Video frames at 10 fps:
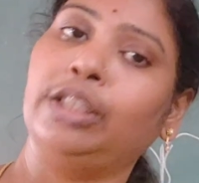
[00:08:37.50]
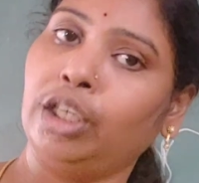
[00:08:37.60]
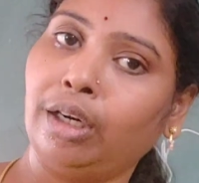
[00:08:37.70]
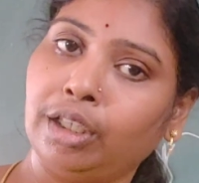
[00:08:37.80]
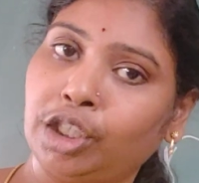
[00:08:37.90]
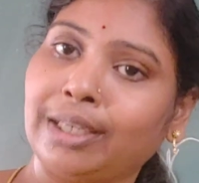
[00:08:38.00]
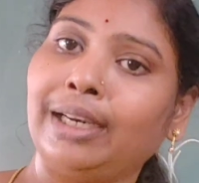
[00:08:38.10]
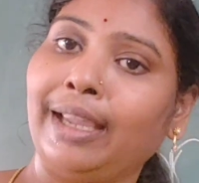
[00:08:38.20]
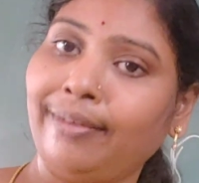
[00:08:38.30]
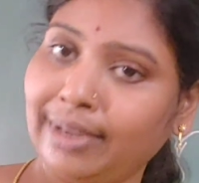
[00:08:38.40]
geological
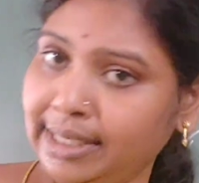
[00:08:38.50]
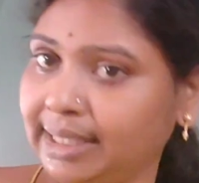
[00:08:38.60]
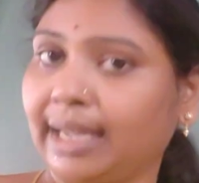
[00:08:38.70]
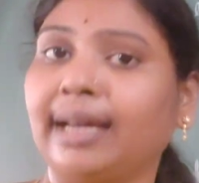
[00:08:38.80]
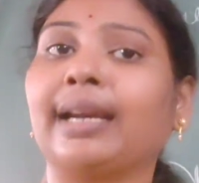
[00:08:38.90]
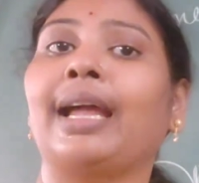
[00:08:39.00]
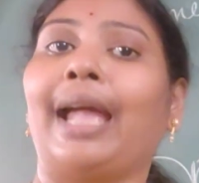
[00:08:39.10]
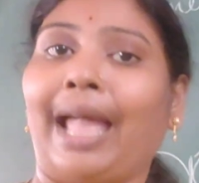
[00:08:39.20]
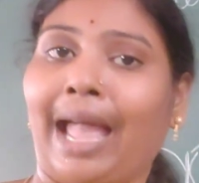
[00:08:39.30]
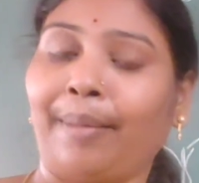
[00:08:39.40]
events are
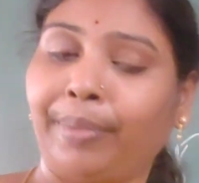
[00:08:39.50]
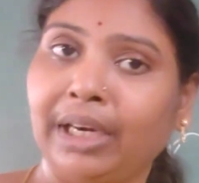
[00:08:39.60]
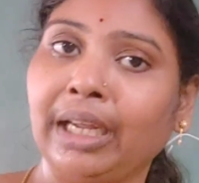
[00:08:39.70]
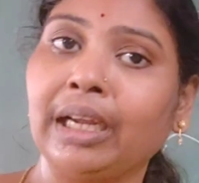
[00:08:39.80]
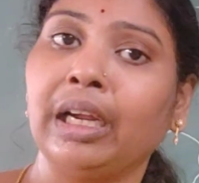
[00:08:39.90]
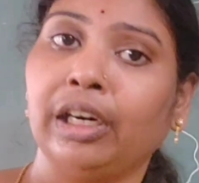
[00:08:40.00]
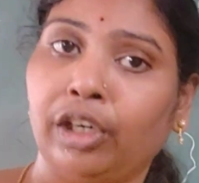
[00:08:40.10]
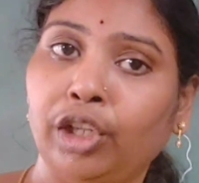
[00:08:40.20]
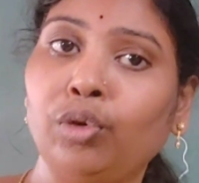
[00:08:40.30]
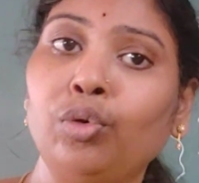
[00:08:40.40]

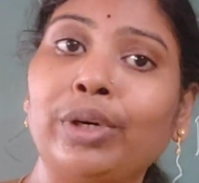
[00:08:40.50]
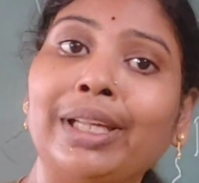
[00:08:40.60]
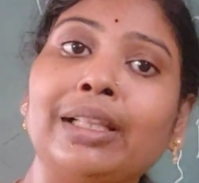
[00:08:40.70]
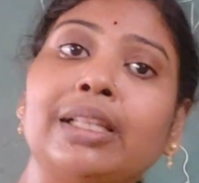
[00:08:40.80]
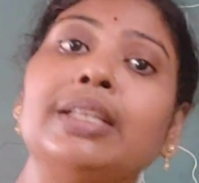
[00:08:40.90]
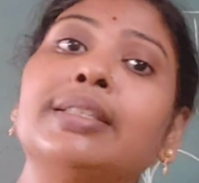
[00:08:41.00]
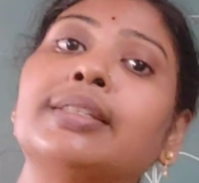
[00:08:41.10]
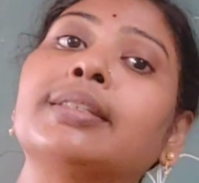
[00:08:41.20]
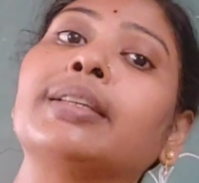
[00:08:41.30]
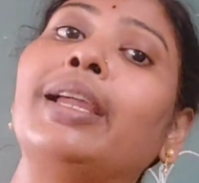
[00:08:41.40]
happening during
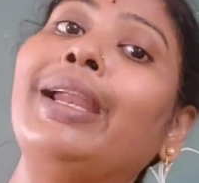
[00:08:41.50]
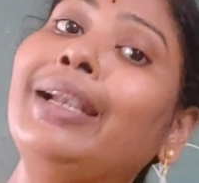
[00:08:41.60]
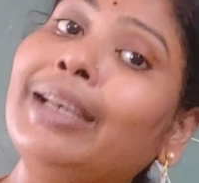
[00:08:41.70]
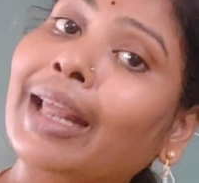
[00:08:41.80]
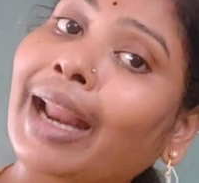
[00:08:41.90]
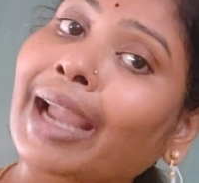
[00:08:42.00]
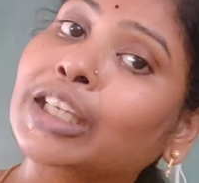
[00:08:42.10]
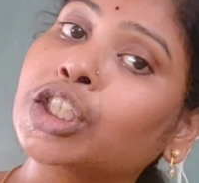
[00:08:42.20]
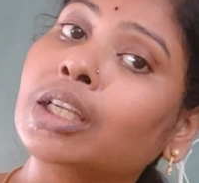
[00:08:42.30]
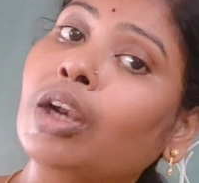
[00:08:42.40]
this
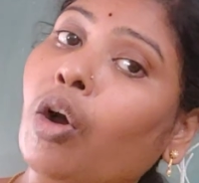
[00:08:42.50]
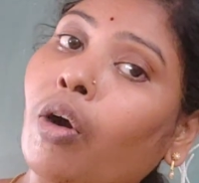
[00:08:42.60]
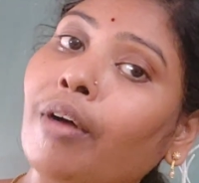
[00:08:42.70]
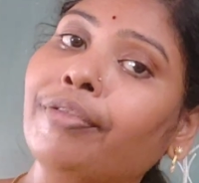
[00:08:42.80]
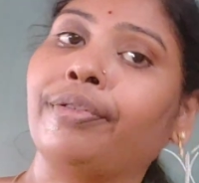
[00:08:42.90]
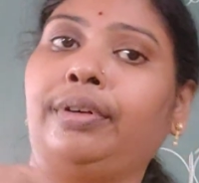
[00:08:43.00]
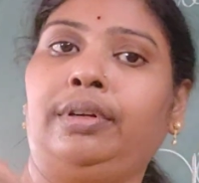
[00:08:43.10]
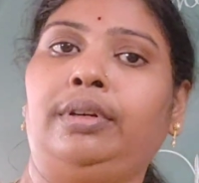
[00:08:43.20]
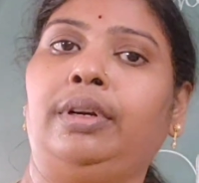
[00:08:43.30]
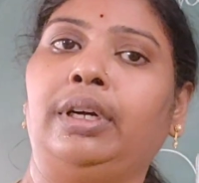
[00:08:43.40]
interaction of
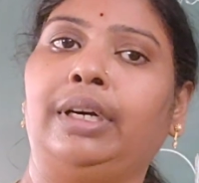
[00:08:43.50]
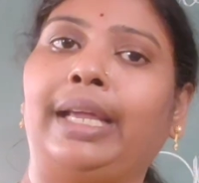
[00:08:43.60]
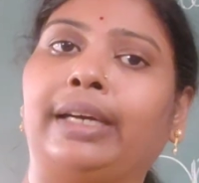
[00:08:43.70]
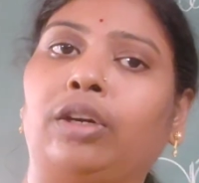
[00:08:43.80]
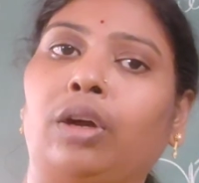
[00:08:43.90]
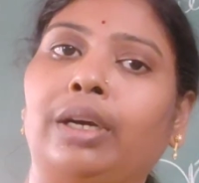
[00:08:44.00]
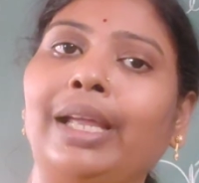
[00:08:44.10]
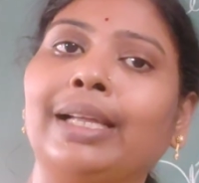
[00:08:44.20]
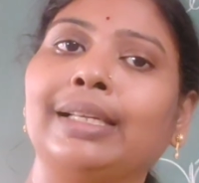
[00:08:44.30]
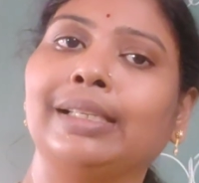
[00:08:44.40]

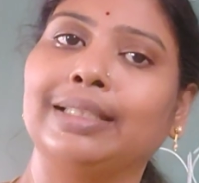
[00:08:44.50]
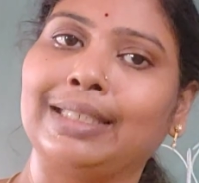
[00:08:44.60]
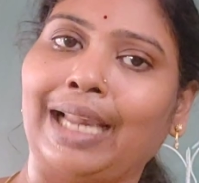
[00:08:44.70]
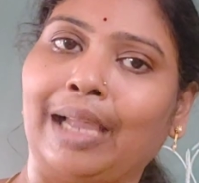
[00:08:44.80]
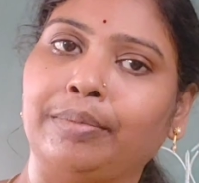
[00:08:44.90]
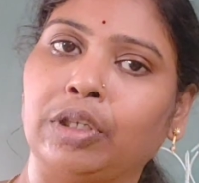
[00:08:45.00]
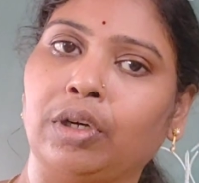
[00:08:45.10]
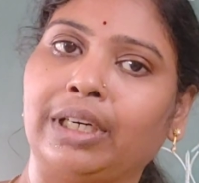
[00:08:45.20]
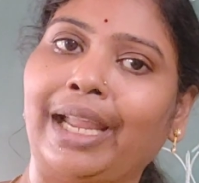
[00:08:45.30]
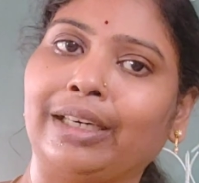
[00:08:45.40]
tectonic slabs
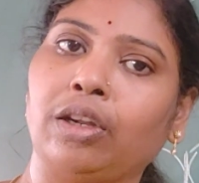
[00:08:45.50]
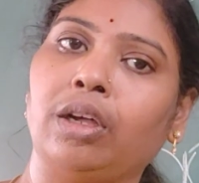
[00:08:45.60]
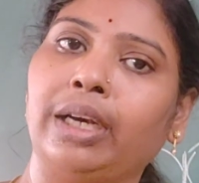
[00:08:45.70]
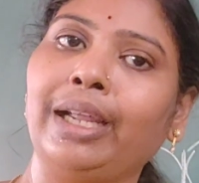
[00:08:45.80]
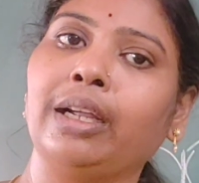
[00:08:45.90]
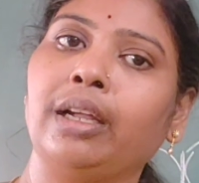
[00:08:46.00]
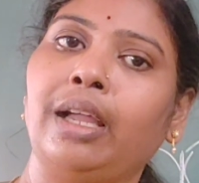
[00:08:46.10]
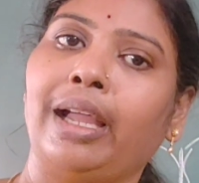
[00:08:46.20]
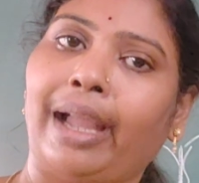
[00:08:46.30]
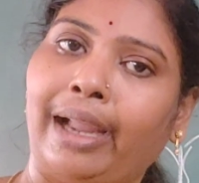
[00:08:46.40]
or tectonic
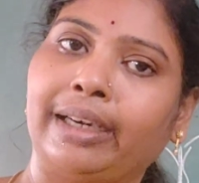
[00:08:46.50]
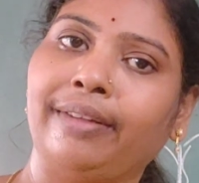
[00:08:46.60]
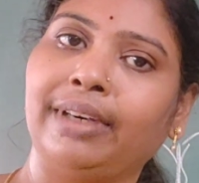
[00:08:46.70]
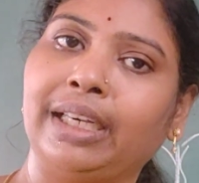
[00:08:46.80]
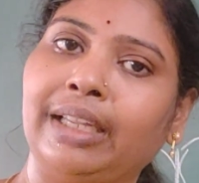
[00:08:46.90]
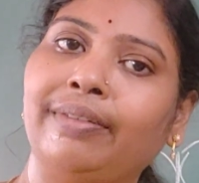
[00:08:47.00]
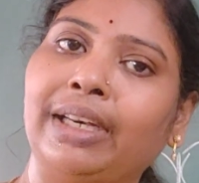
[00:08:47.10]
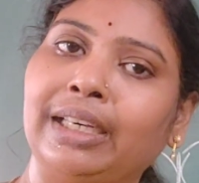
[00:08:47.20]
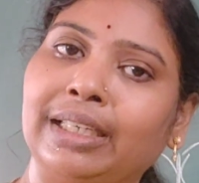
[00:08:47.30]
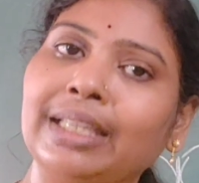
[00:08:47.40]
activity
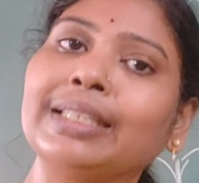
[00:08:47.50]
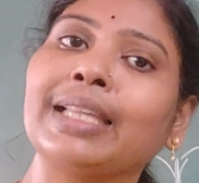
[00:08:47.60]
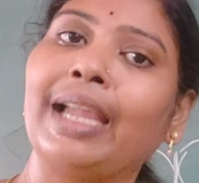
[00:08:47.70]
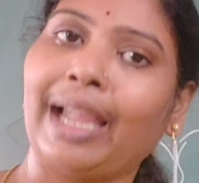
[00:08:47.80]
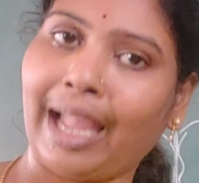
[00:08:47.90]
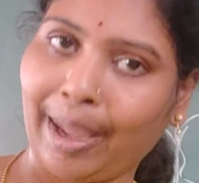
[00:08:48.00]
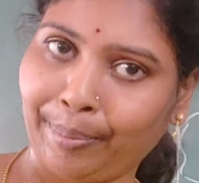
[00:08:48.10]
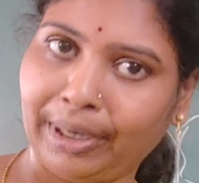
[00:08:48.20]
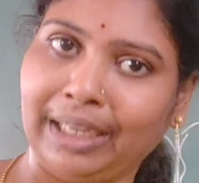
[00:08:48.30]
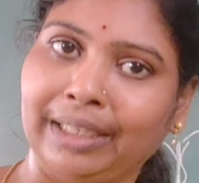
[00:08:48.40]
when it is
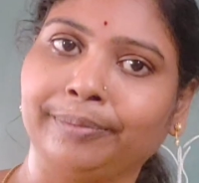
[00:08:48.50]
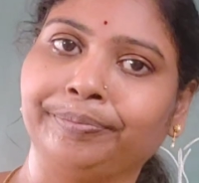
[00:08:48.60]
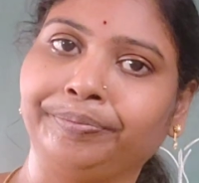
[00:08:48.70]
happening.